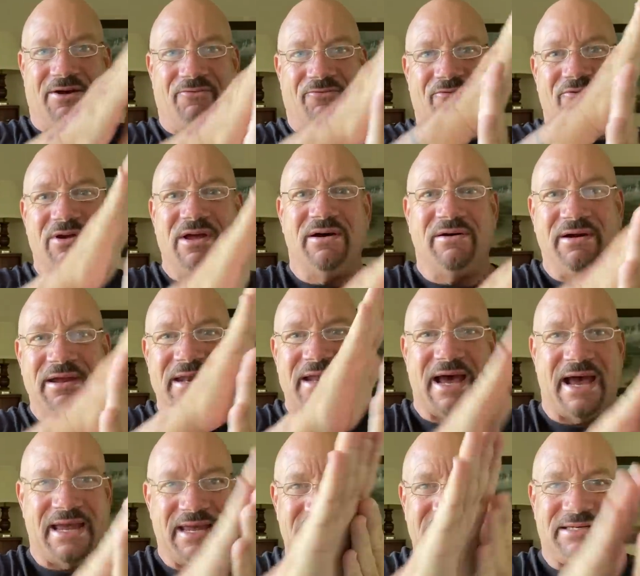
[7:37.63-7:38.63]
Really
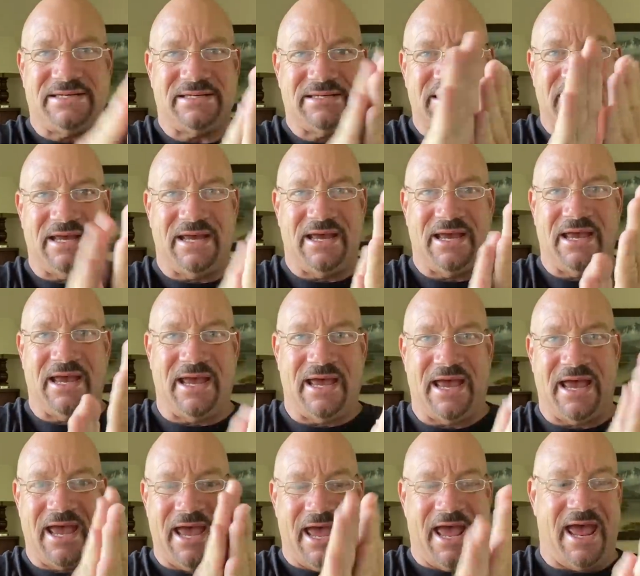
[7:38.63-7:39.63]
nice.
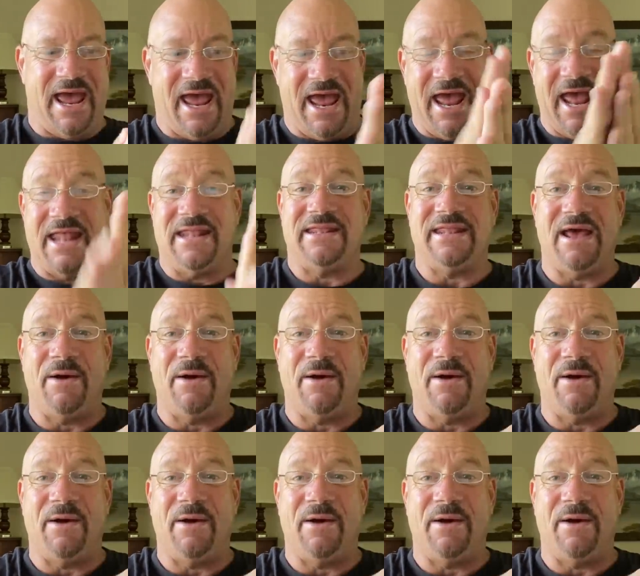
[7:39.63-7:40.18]
And